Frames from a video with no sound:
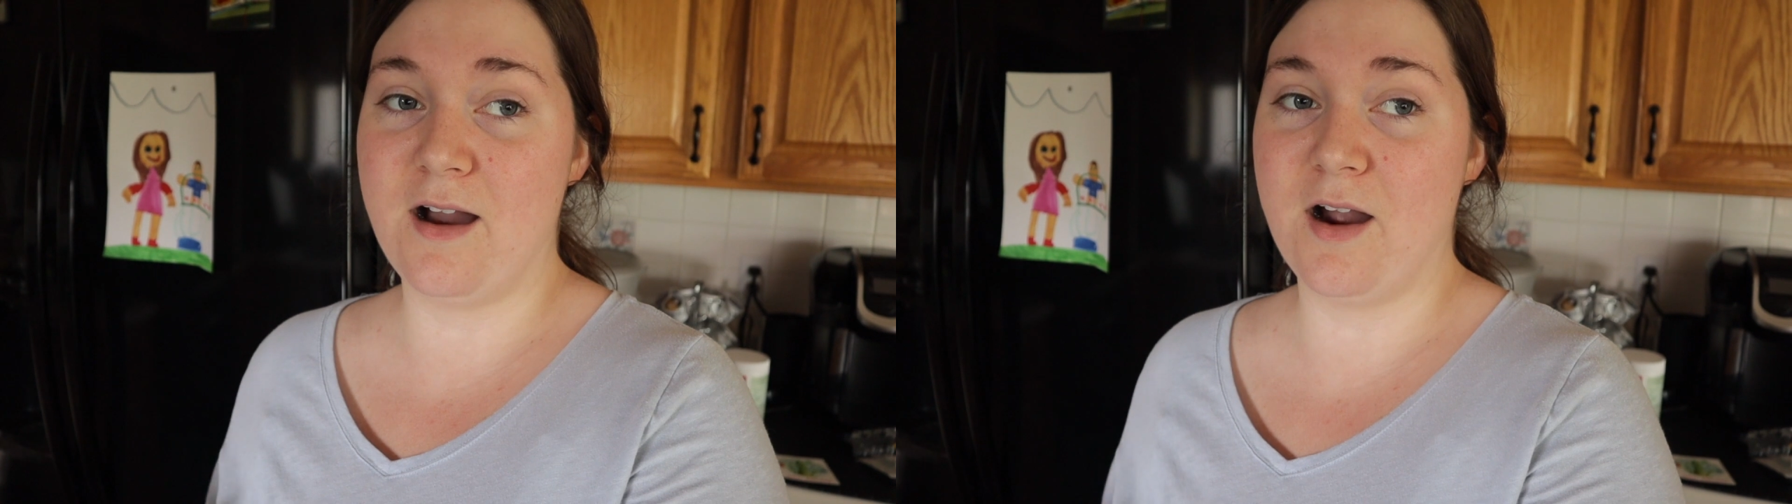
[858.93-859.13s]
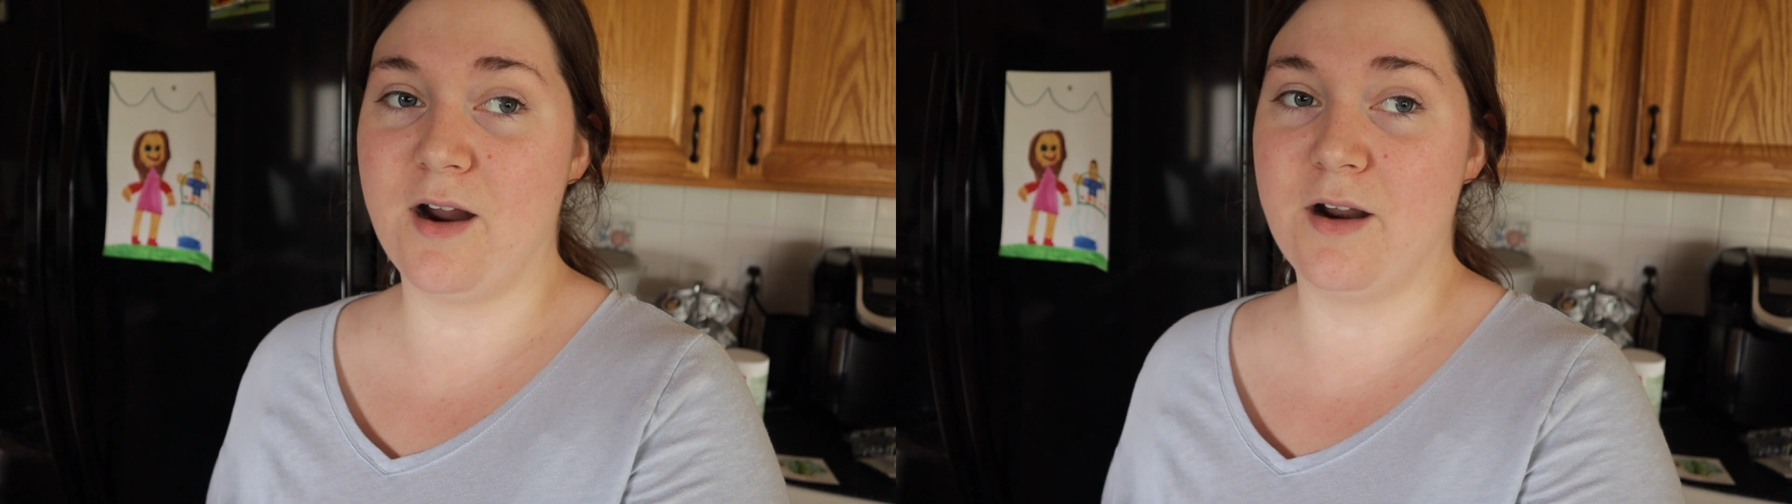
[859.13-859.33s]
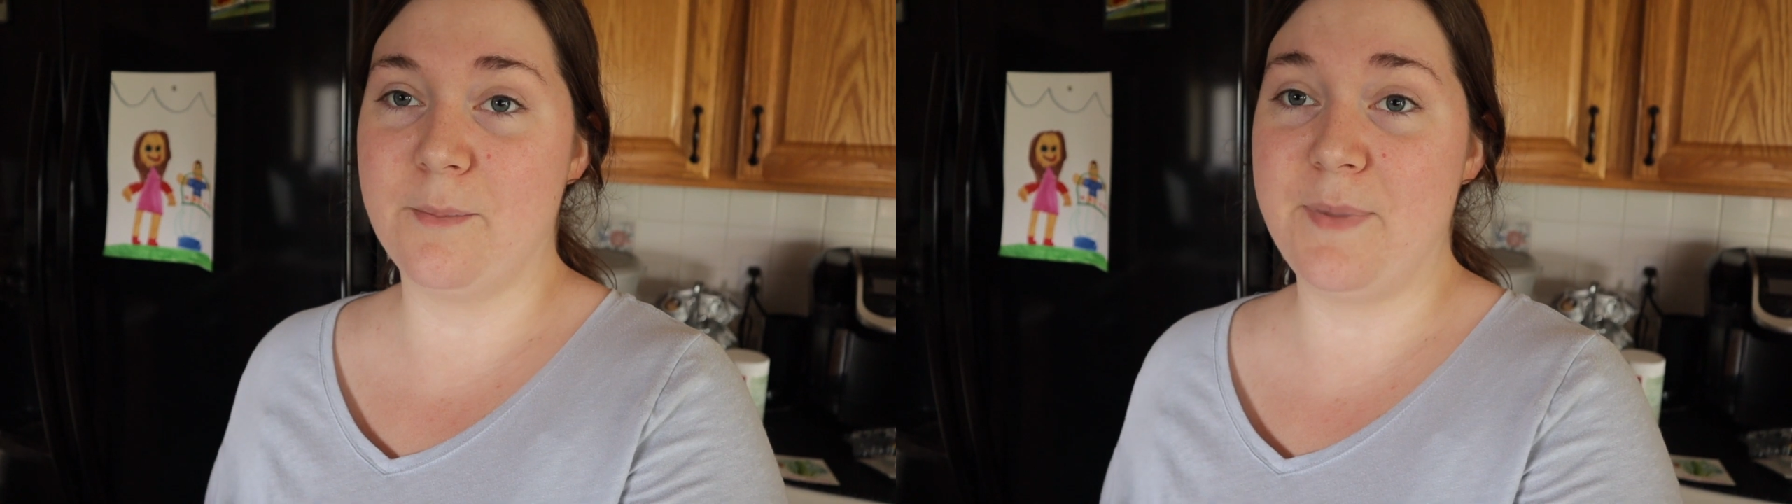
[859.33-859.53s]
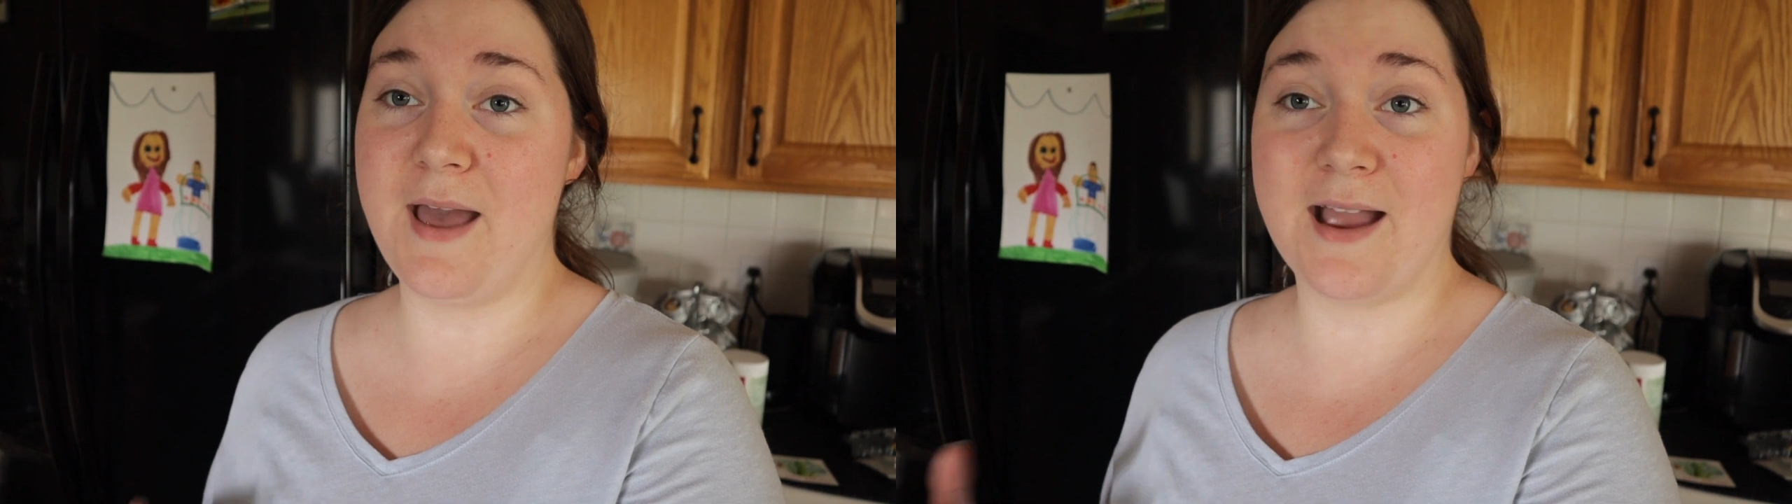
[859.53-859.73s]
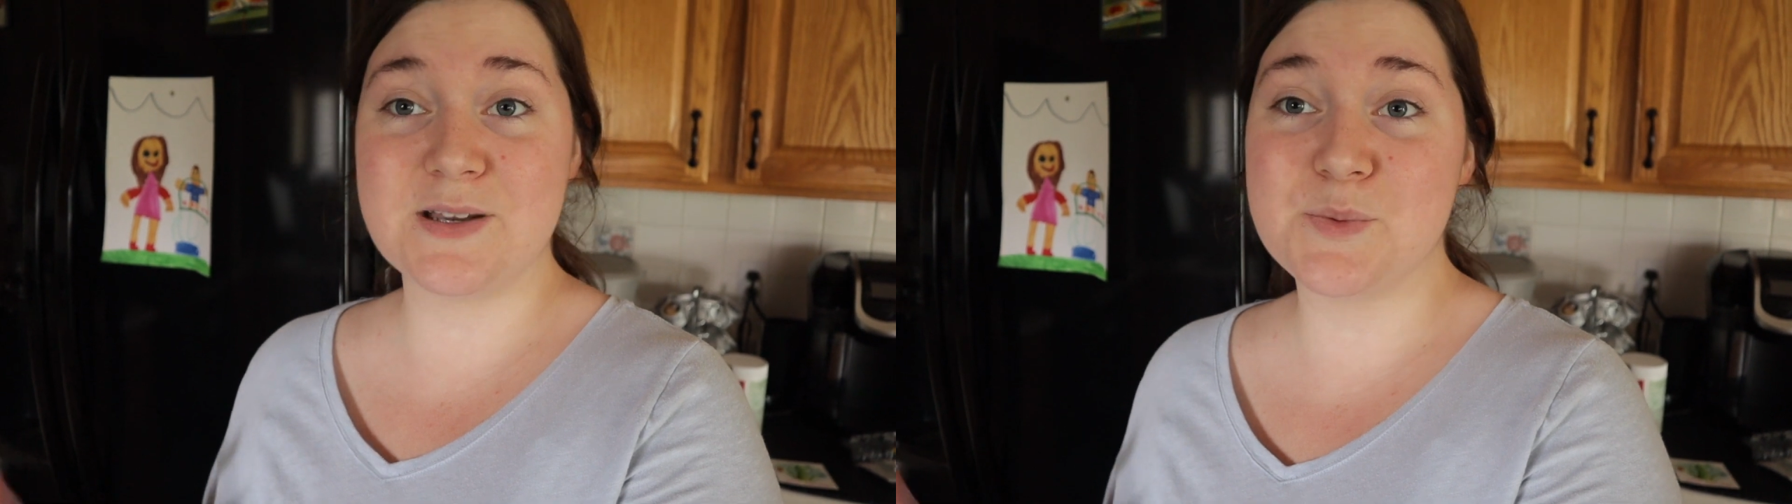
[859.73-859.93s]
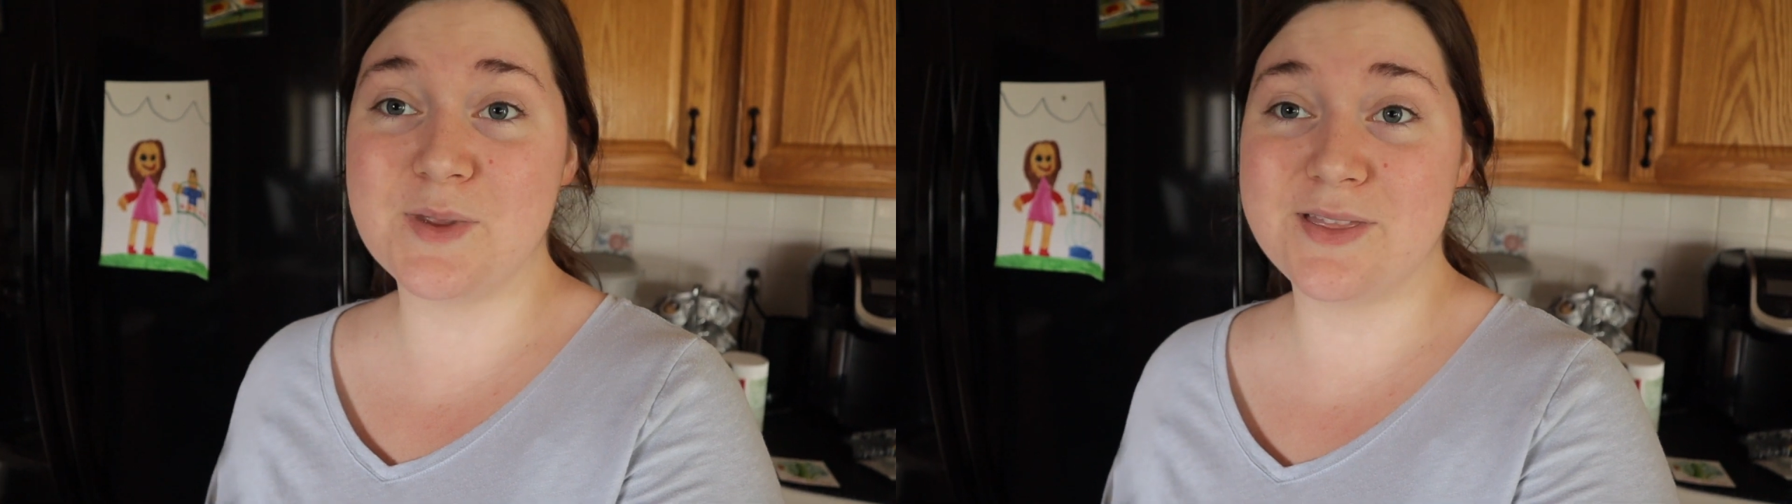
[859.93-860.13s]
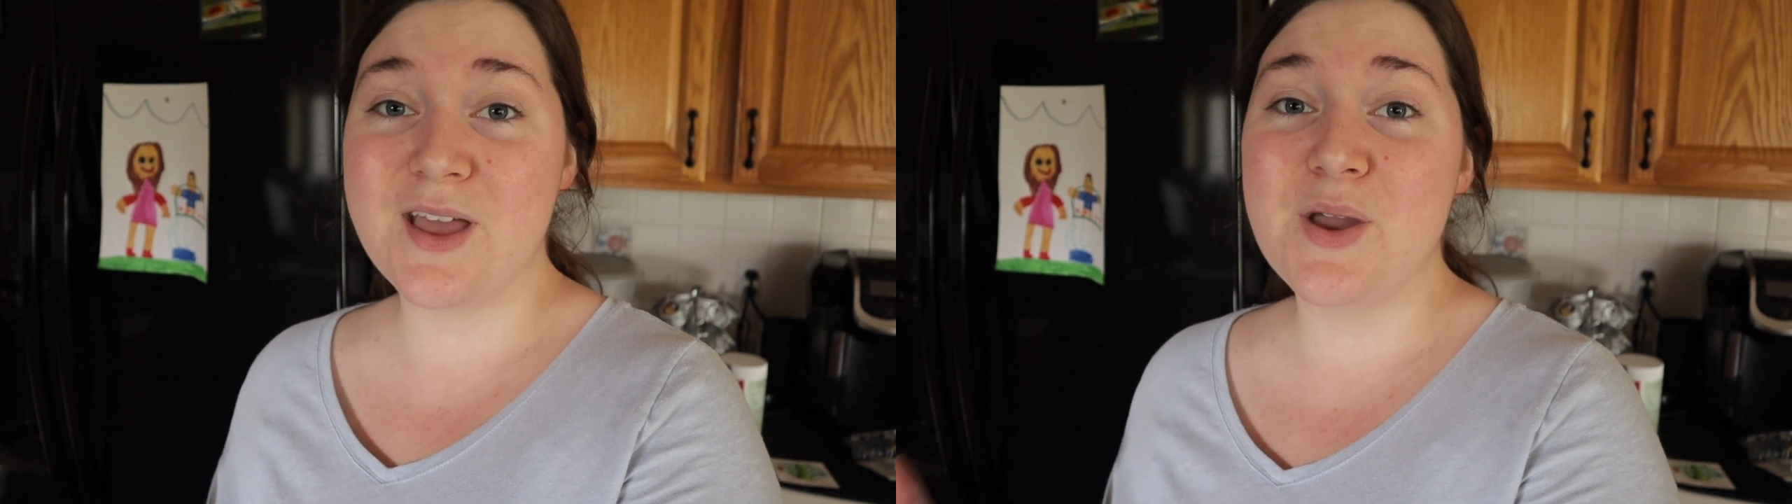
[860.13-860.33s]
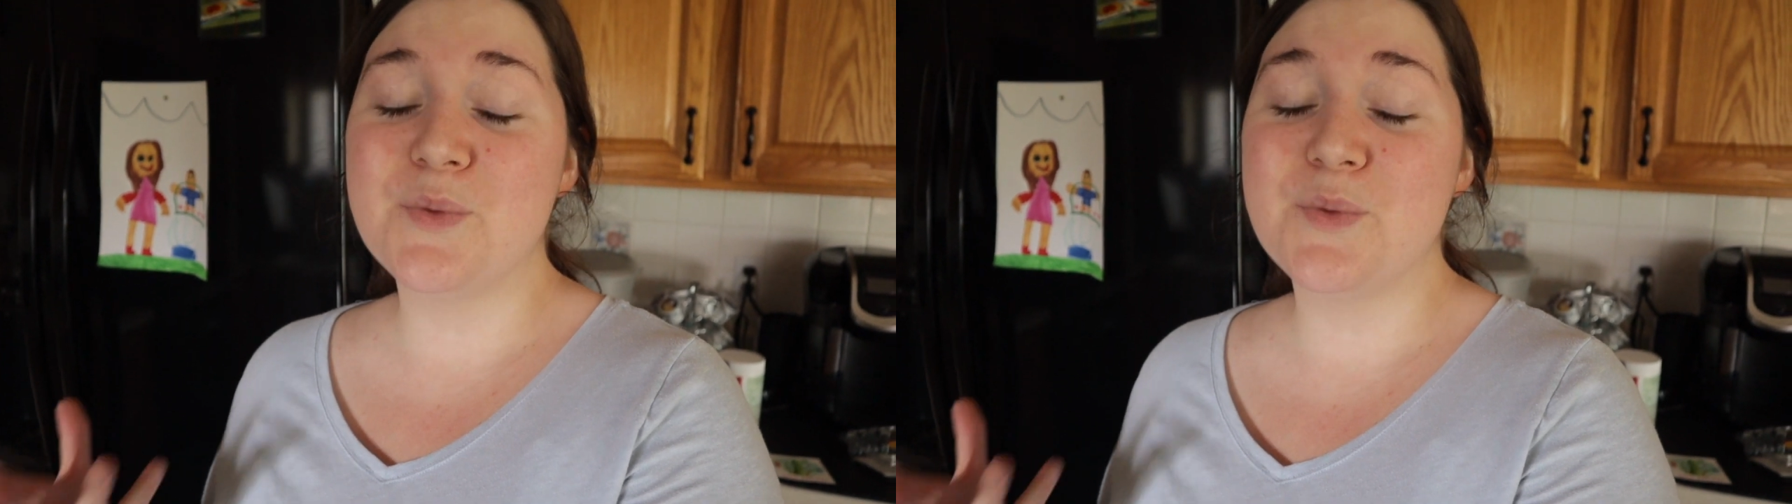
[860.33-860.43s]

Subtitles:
are packed with